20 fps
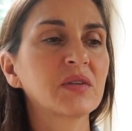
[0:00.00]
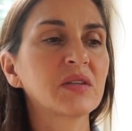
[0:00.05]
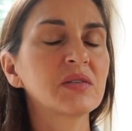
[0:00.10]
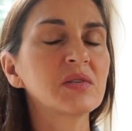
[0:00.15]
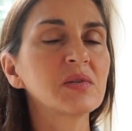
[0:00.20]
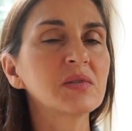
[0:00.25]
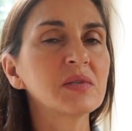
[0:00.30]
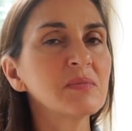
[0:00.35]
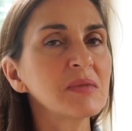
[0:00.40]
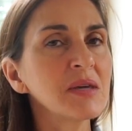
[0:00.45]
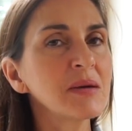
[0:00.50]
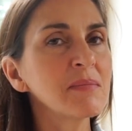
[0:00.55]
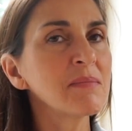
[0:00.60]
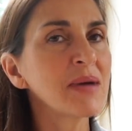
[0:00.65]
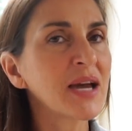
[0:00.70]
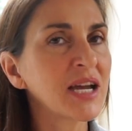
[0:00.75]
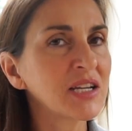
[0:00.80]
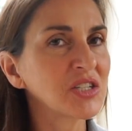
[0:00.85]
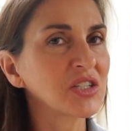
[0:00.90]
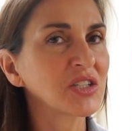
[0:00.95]
So something
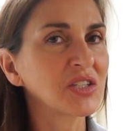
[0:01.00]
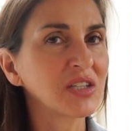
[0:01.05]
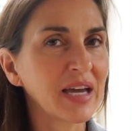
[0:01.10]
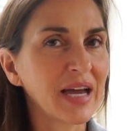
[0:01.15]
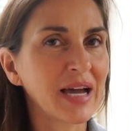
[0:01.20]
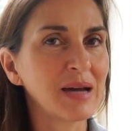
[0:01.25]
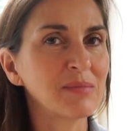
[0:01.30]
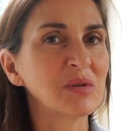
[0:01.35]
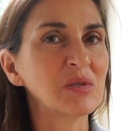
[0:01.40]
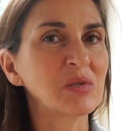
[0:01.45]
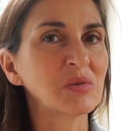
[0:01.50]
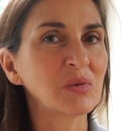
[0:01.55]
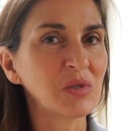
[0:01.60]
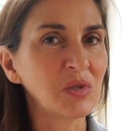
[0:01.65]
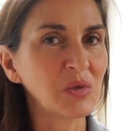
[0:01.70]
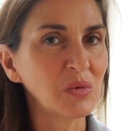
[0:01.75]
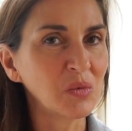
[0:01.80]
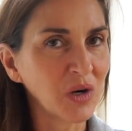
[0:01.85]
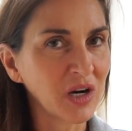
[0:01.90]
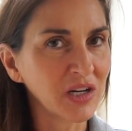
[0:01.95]
magical happens
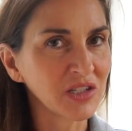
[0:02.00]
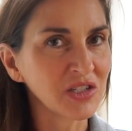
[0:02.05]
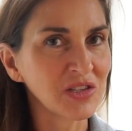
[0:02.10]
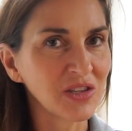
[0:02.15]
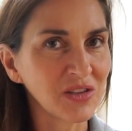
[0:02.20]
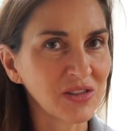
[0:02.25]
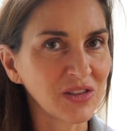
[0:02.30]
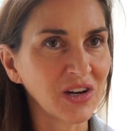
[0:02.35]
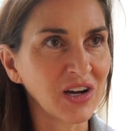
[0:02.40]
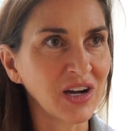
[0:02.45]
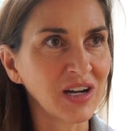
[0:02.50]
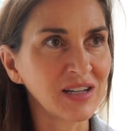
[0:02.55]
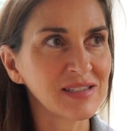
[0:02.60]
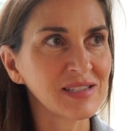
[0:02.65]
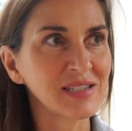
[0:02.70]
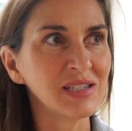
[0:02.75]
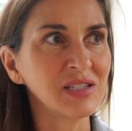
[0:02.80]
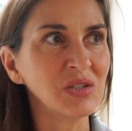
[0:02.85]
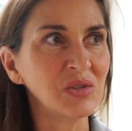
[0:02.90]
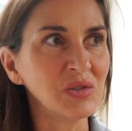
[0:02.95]
when you watch the
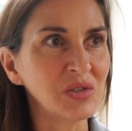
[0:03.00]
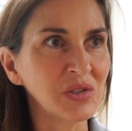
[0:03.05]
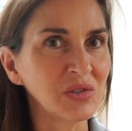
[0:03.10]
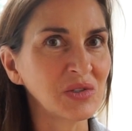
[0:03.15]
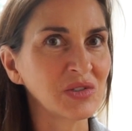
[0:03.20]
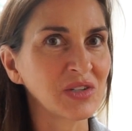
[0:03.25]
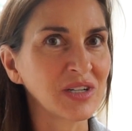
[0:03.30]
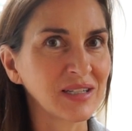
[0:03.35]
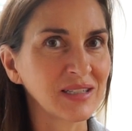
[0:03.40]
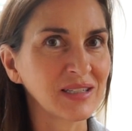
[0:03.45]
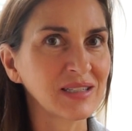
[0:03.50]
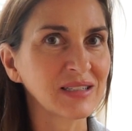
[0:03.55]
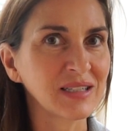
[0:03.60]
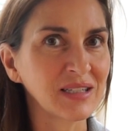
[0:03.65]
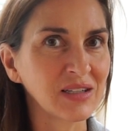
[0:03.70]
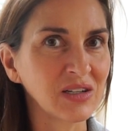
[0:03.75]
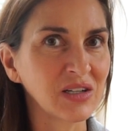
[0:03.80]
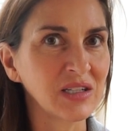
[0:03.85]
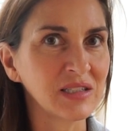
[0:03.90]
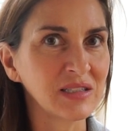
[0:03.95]
thoughts and you don't try to
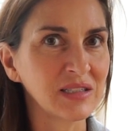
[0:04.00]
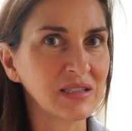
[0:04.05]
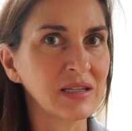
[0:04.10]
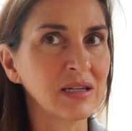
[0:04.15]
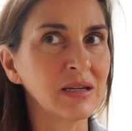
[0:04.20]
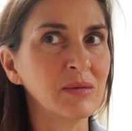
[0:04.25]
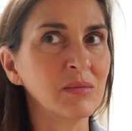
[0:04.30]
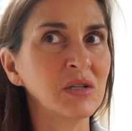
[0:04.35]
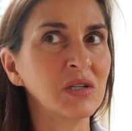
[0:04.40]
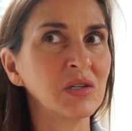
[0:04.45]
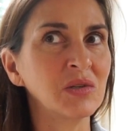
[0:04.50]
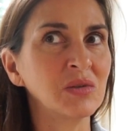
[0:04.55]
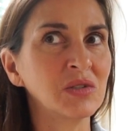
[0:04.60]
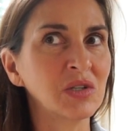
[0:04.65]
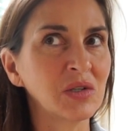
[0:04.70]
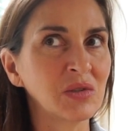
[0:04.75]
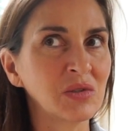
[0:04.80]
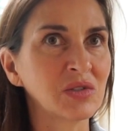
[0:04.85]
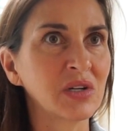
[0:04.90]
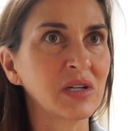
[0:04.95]
cling on to them and you
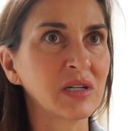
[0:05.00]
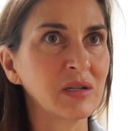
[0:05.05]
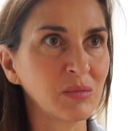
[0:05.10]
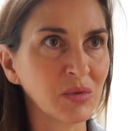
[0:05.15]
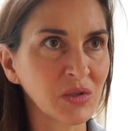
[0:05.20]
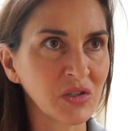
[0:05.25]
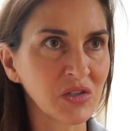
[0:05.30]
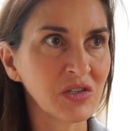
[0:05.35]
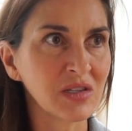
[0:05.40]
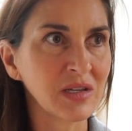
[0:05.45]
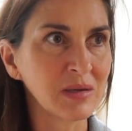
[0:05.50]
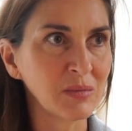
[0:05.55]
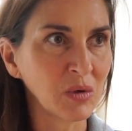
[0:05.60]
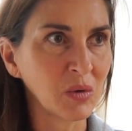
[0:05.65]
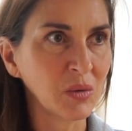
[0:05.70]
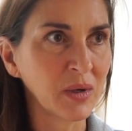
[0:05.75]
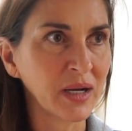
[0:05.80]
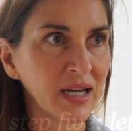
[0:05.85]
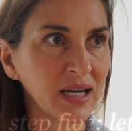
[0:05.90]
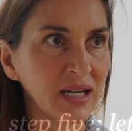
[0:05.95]
don't try to push them
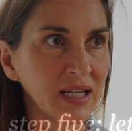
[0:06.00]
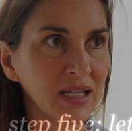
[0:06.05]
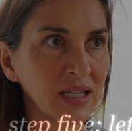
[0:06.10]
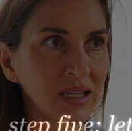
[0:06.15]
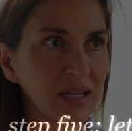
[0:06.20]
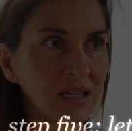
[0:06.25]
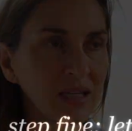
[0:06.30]
away.